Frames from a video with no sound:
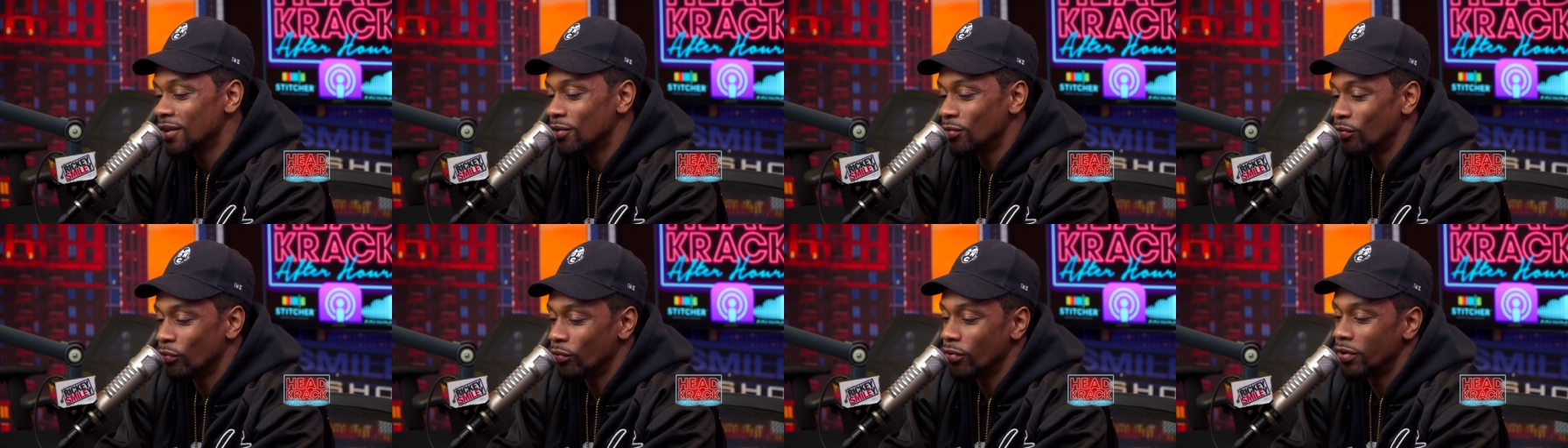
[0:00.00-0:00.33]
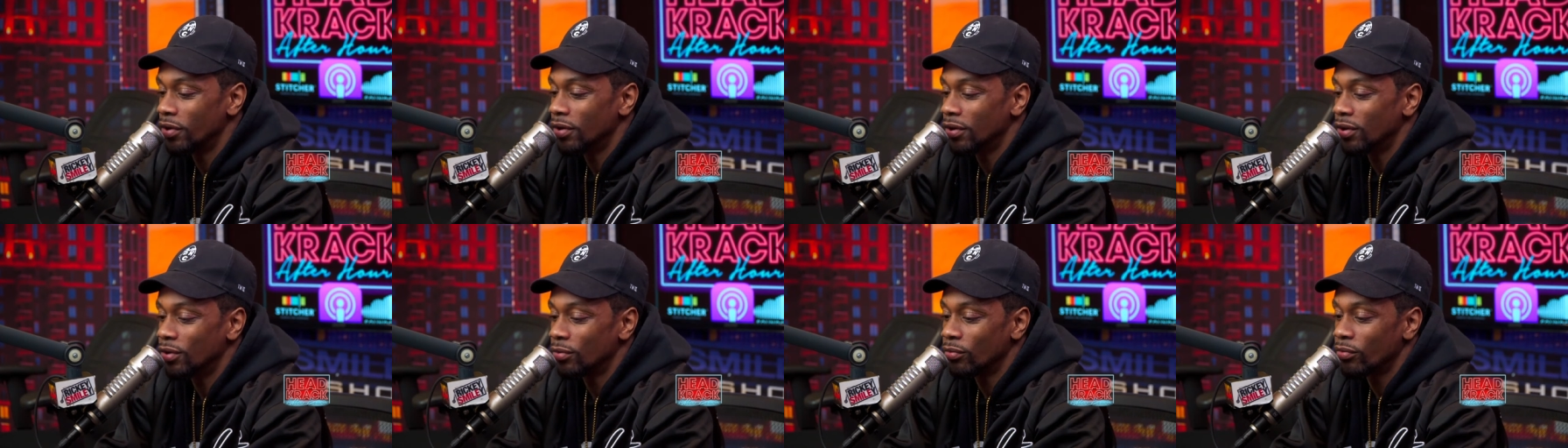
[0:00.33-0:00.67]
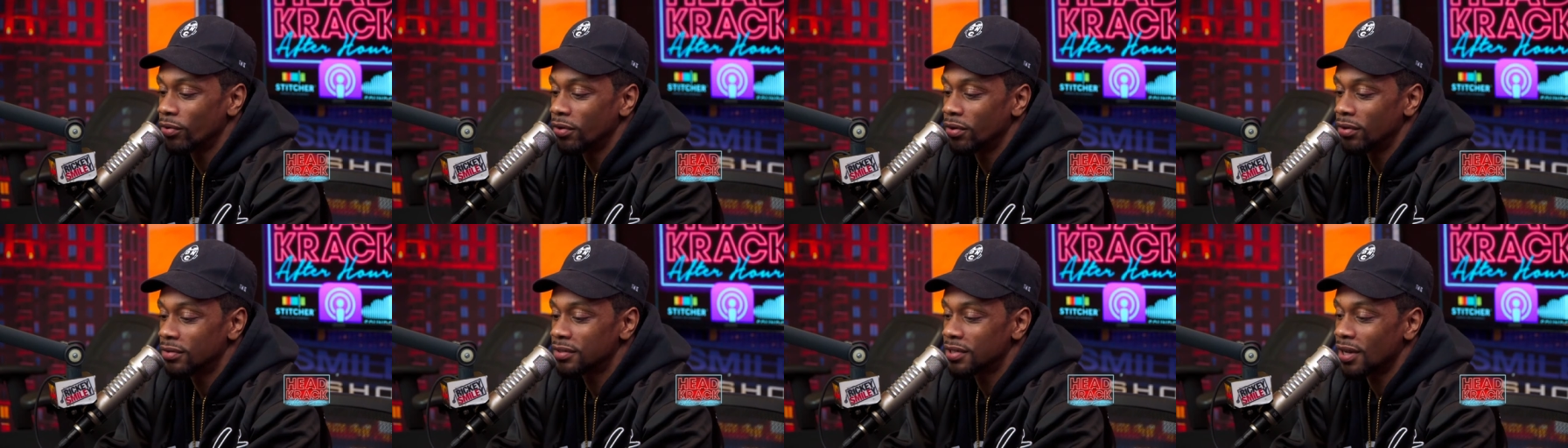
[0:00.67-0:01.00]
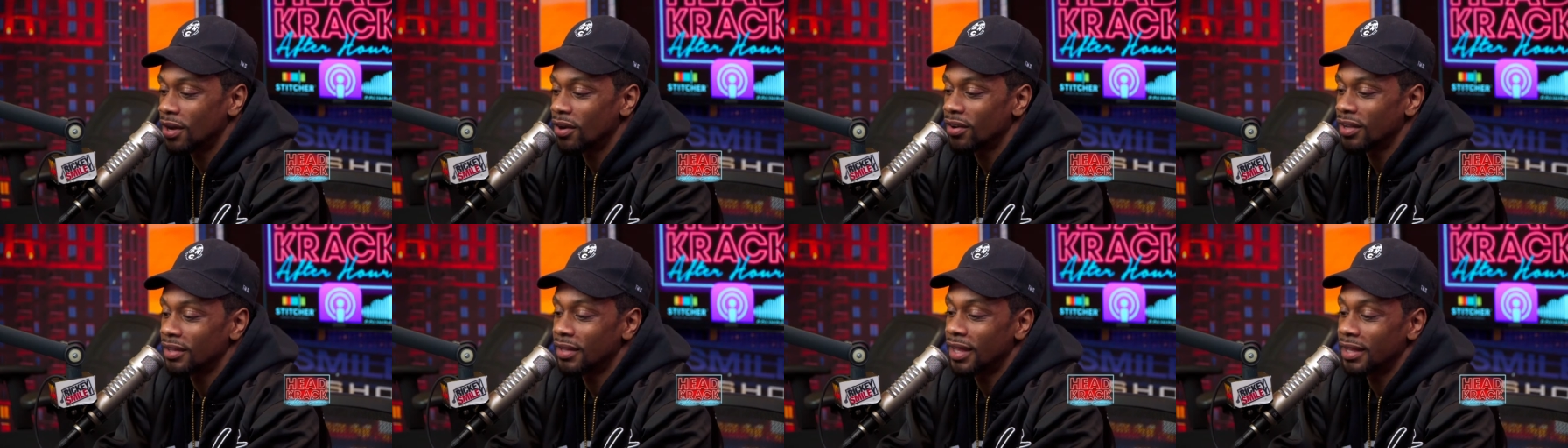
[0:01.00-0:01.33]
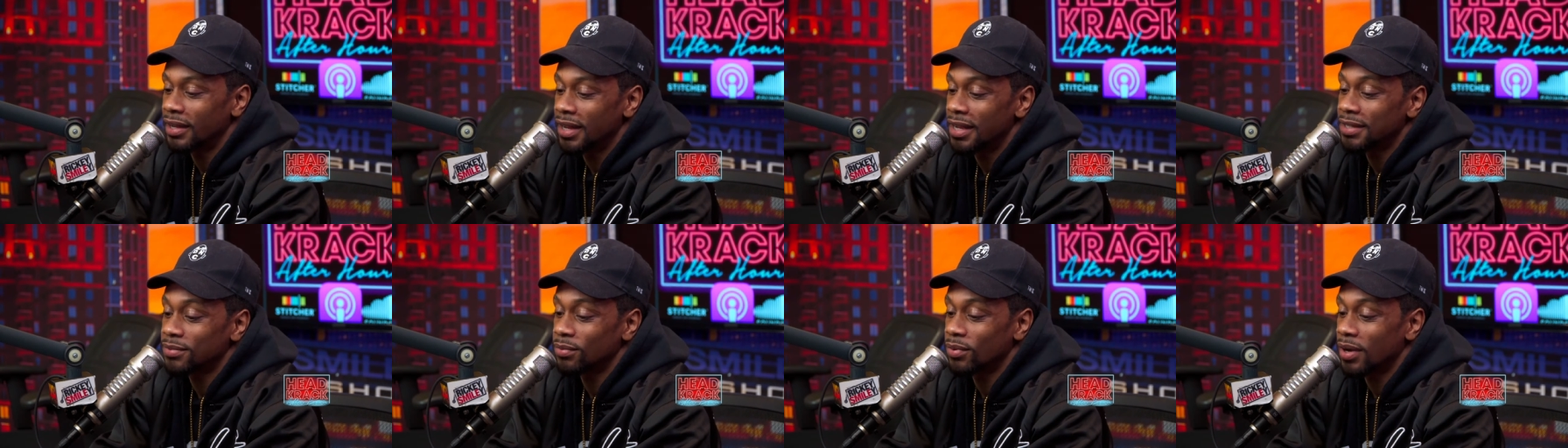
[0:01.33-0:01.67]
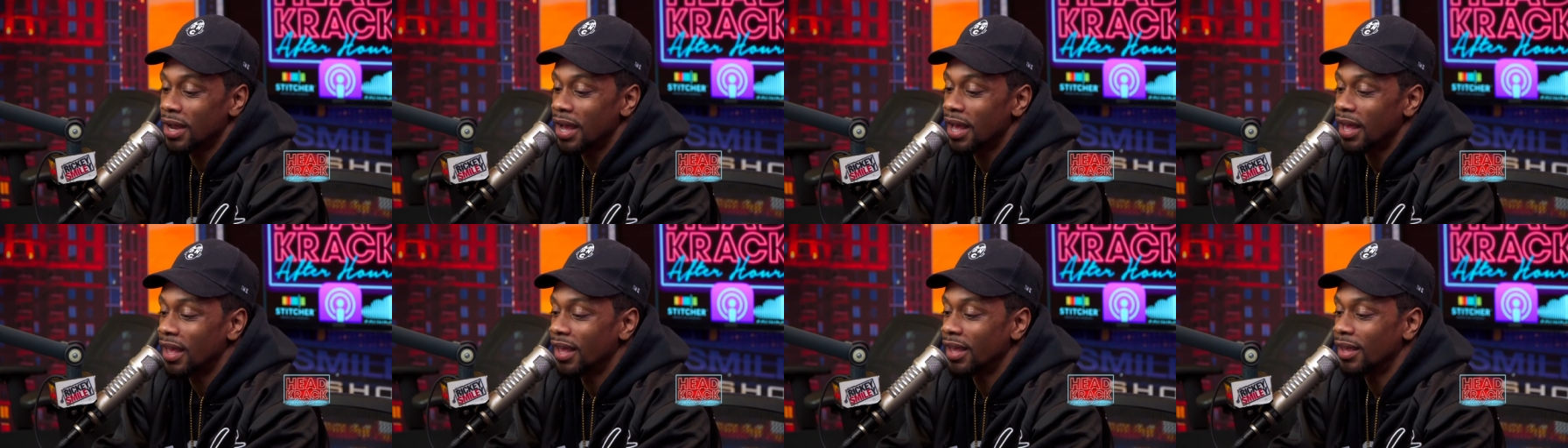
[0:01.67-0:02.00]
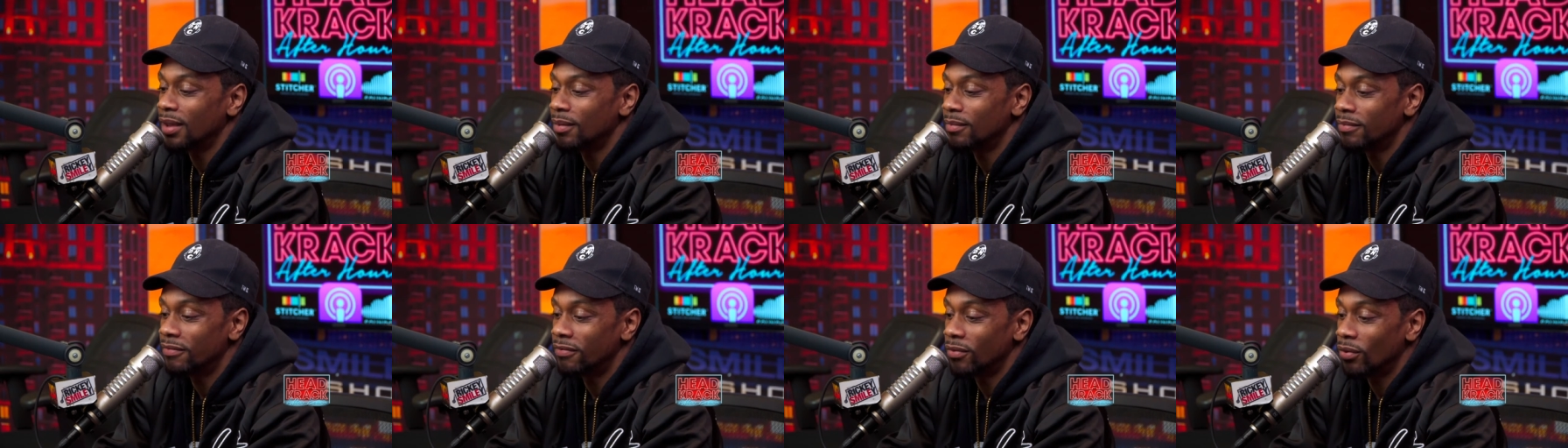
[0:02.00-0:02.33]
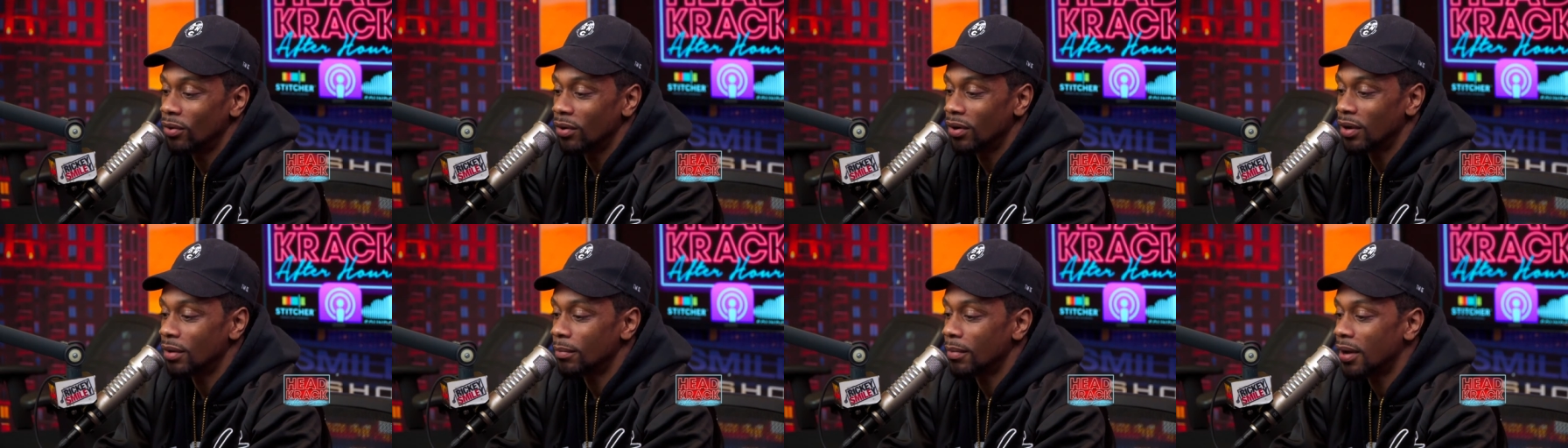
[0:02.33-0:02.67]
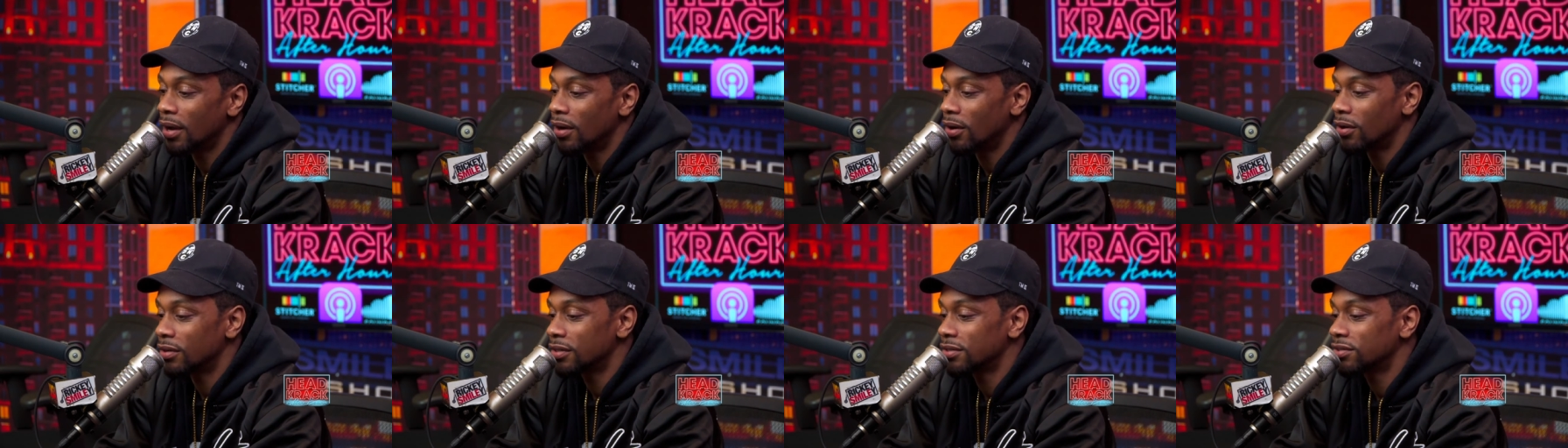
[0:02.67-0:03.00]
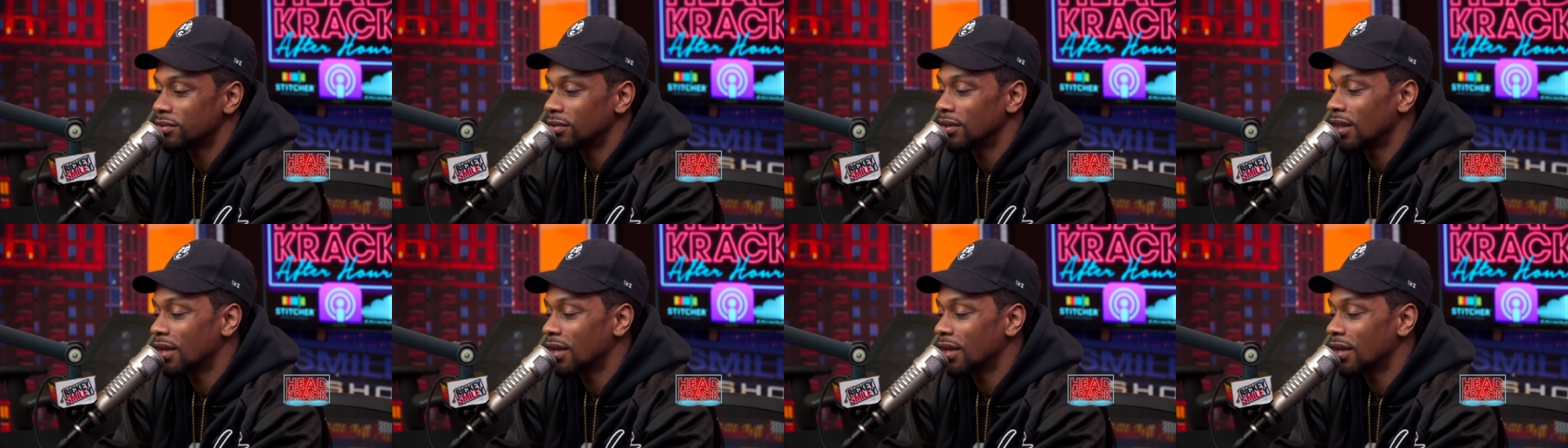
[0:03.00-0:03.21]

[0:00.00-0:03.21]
real, real talking. Like, that's what I aim for in my artistry.